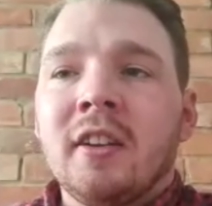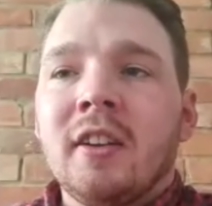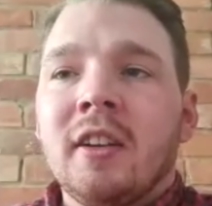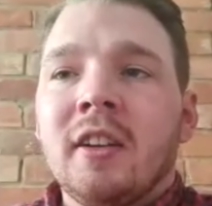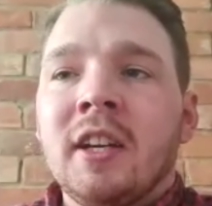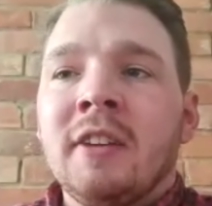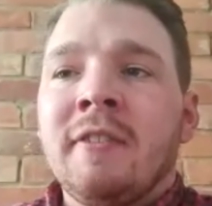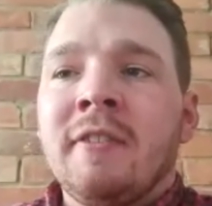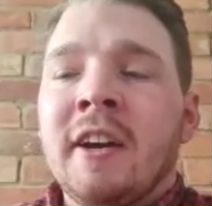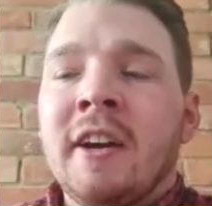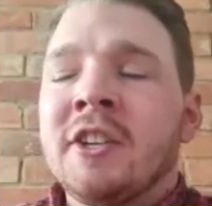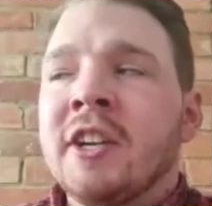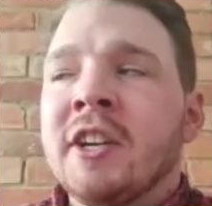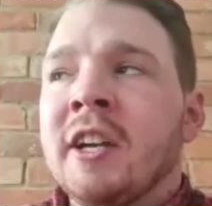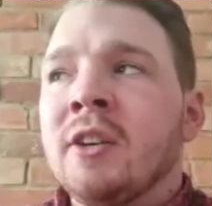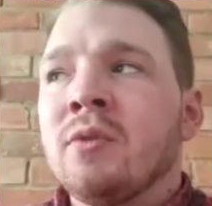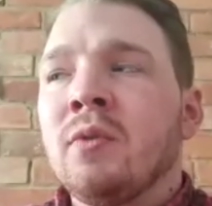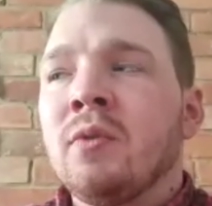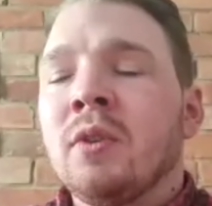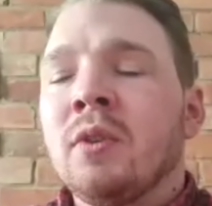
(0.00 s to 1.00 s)
if I
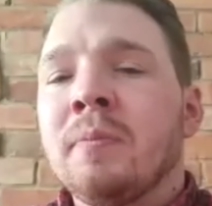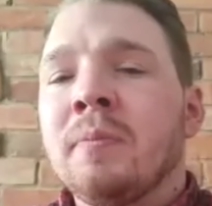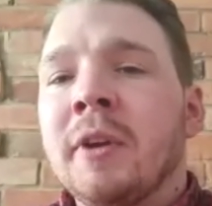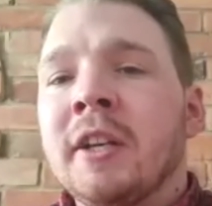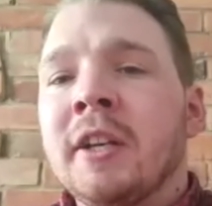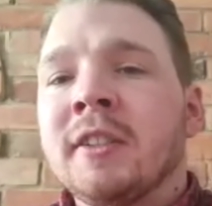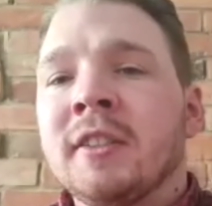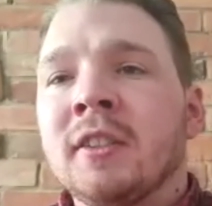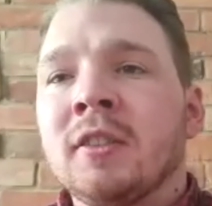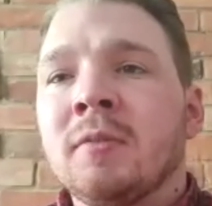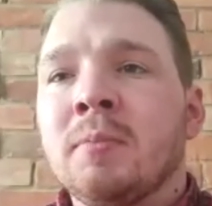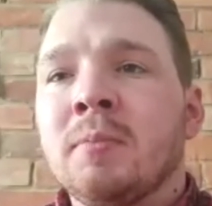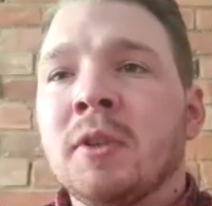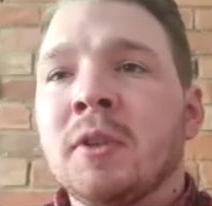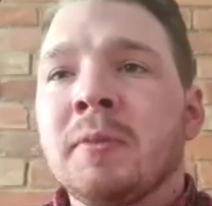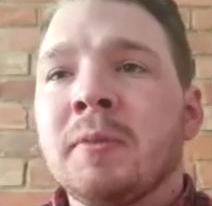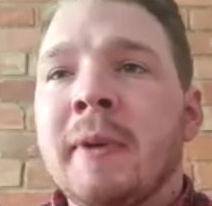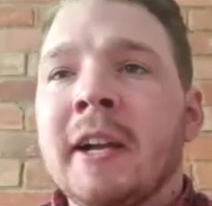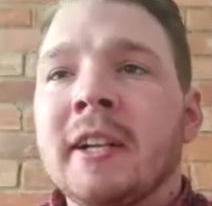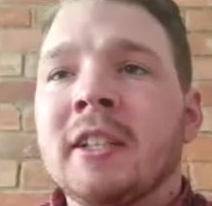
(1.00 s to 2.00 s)
change one person's
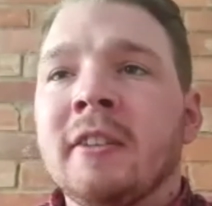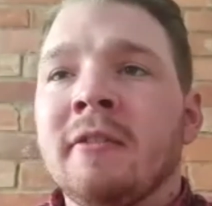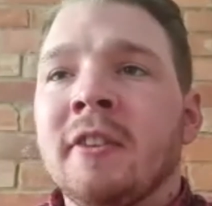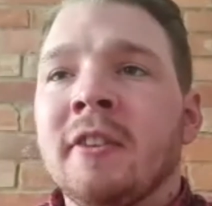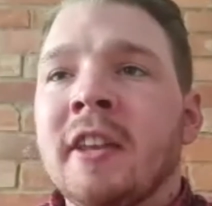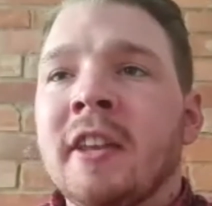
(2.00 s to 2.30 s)
perspective and